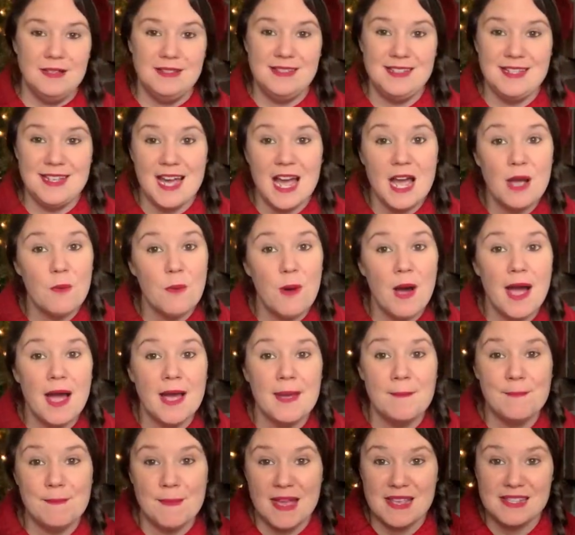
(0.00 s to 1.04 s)

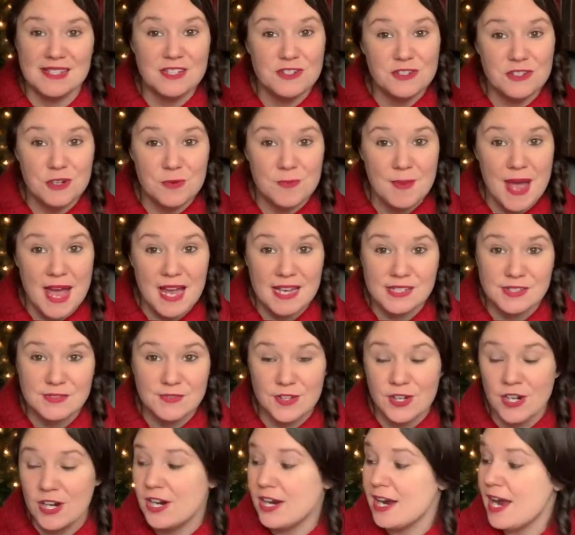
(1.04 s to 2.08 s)
DIY messenger bags
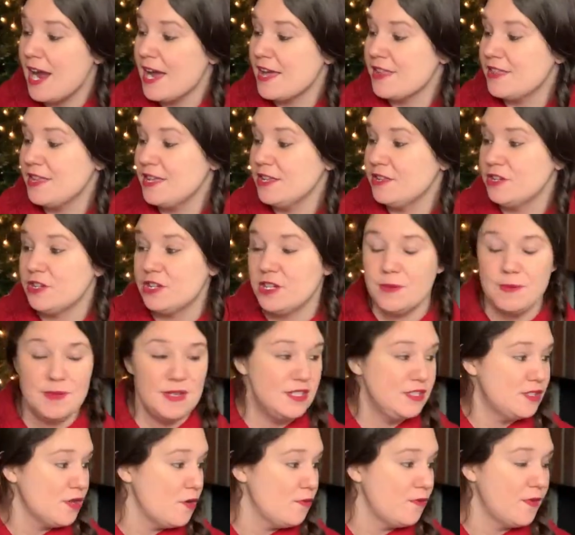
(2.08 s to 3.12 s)
for her. I think they're gonna be
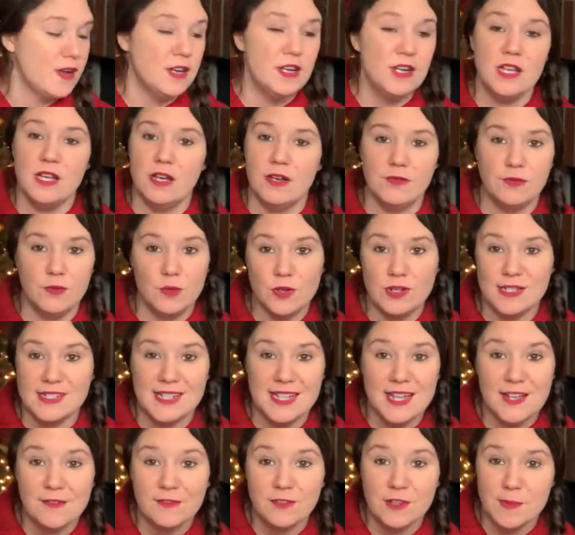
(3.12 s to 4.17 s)
so fun. Of course
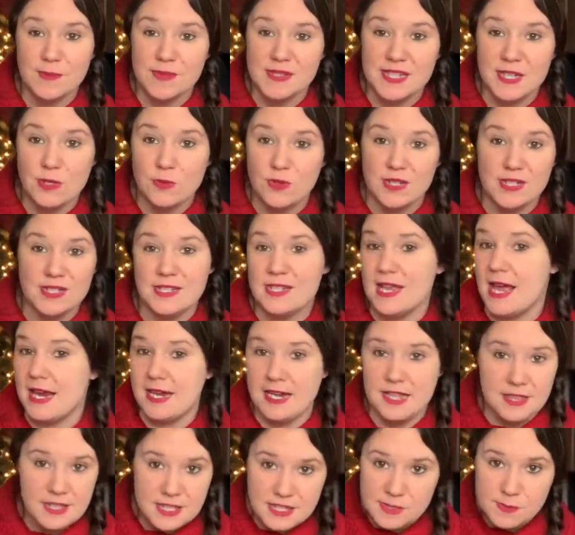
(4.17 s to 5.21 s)
they have flip sequins,
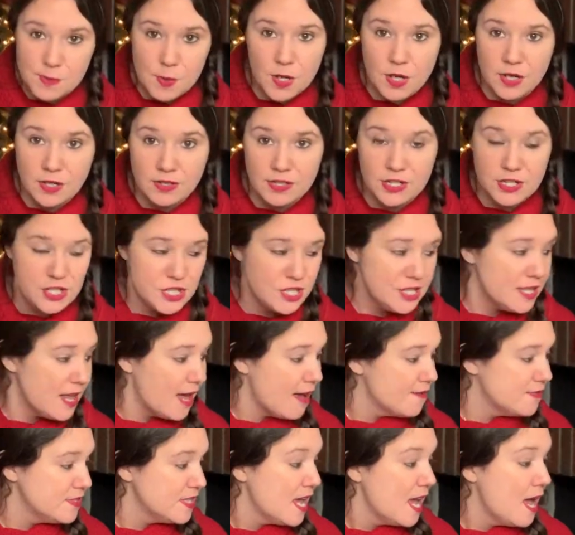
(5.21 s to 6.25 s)
anything sparkly she
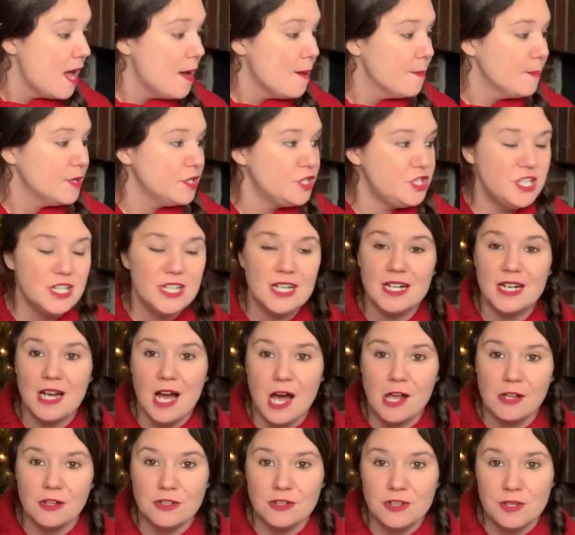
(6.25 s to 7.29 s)
loves, but she can
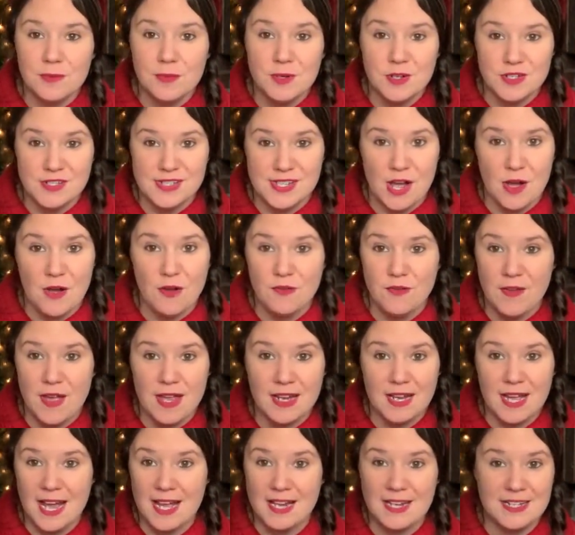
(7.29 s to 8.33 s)
color them herself
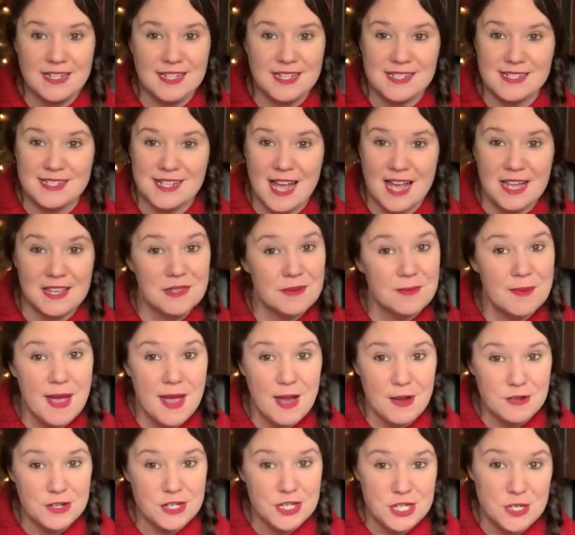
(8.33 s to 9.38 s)
and kind of design them
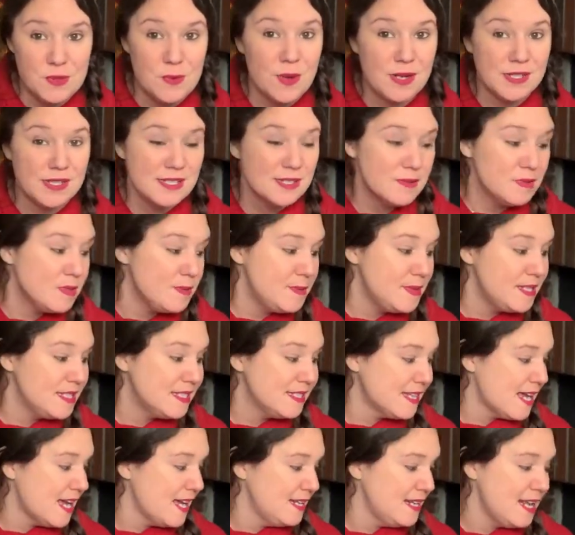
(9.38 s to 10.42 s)
how she wants them to be
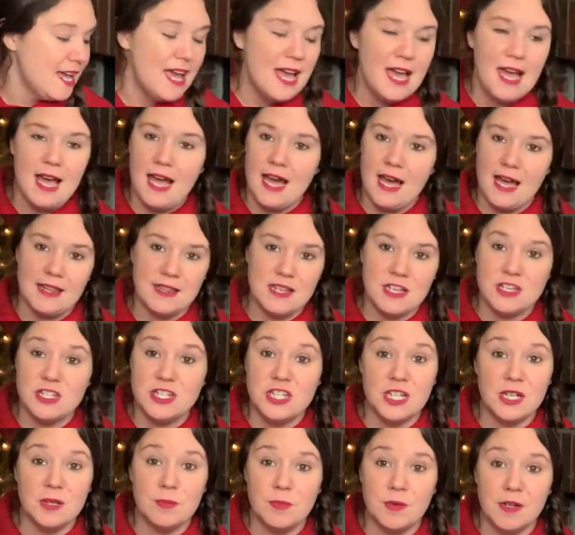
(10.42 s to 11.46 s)
designed. And then
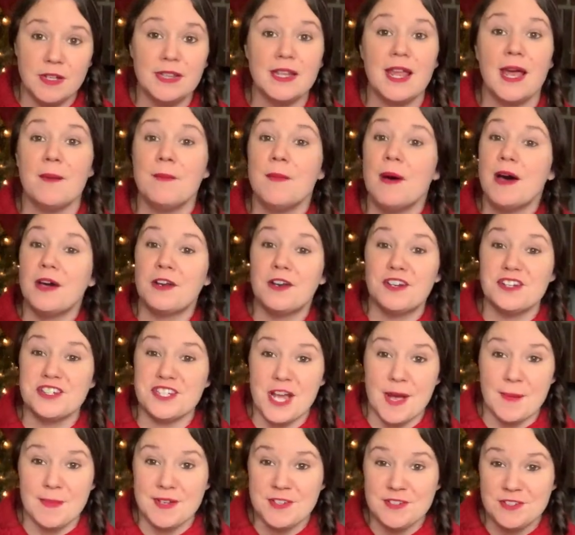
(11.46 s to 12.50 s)
she could bring them on our
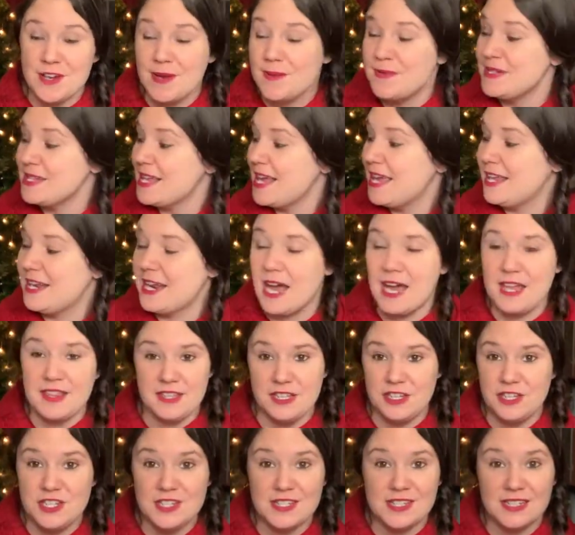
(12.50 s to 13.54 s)
shopping trips. And I
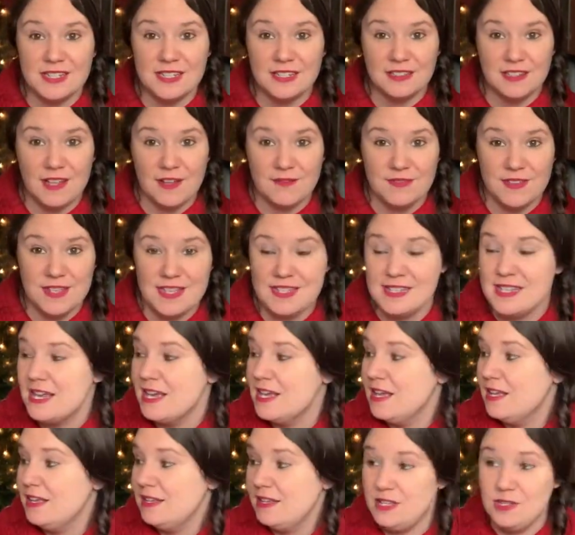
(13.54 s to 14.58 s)
think she's gonna love these.
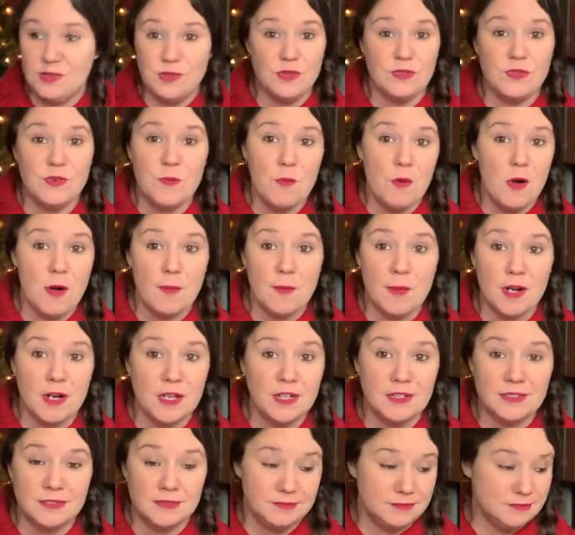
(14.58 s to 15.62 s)
These are from
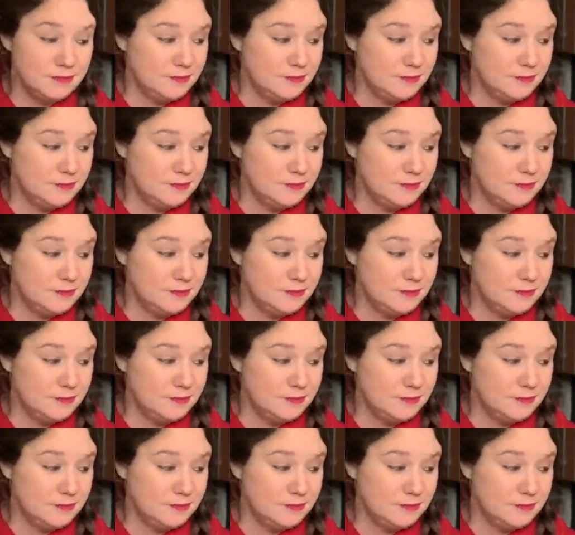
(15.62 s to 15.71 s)
Walmart.